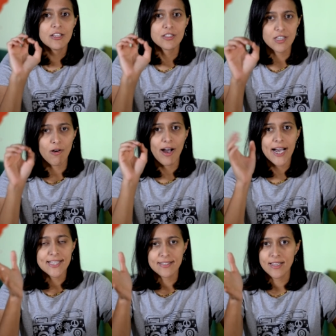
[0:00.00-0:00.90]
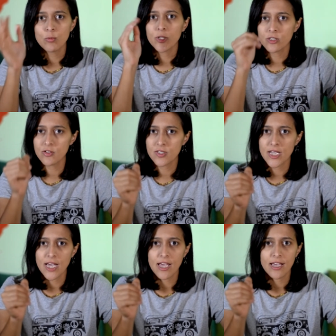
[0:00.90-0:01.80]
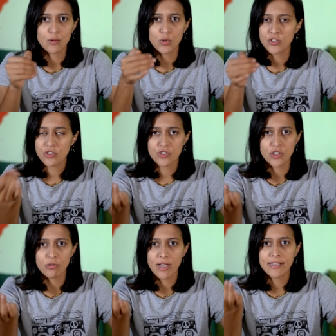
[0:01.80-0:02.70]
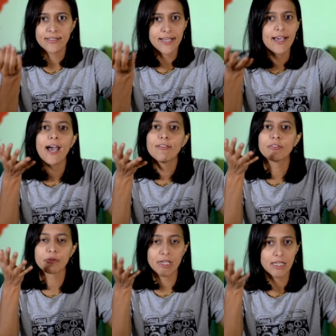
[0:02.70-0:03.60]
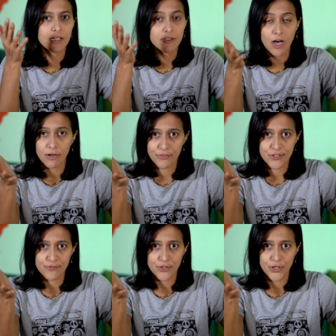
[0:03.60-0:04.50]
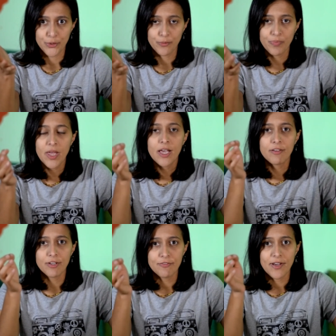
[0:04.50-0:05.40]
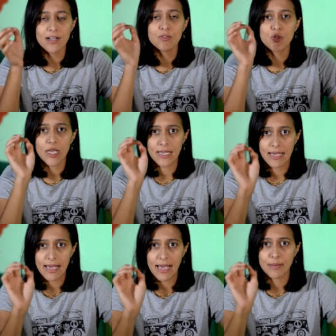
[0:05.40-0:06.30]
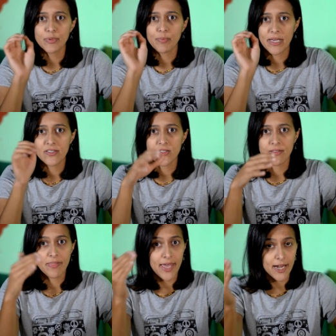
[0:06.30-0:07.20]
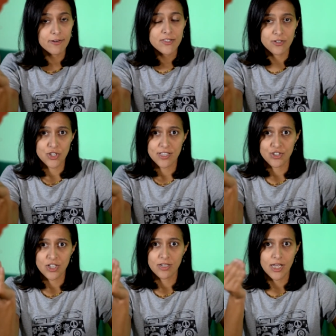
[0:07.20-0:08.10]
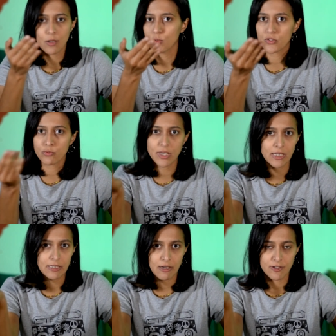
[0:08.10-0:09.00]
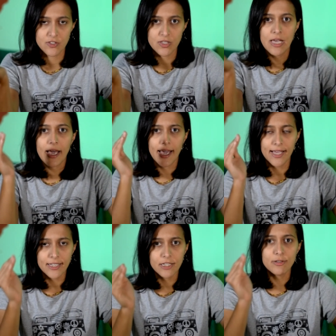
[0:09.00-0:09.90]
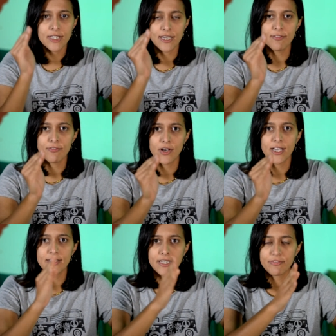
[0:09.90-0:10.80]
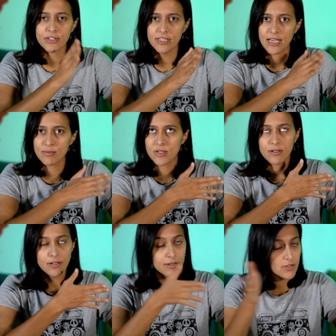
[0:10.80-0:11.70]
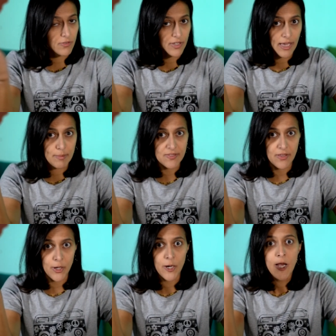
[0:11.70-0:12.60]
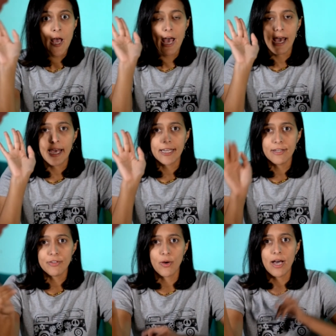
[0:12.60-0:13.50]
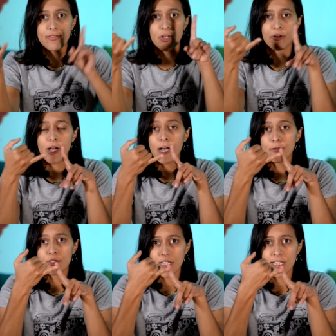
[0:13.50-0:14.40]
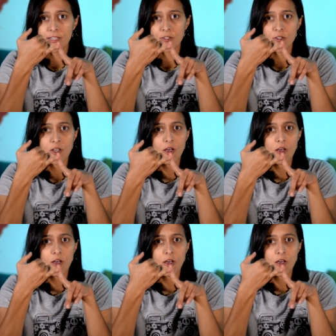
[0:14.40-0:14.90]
So ask them where to stay and what to do, and they have really good offers for you. We found a camp based on their suggestion, and it was really nice. And you can find different camps. There are lots of camps there, and if you have your own tent,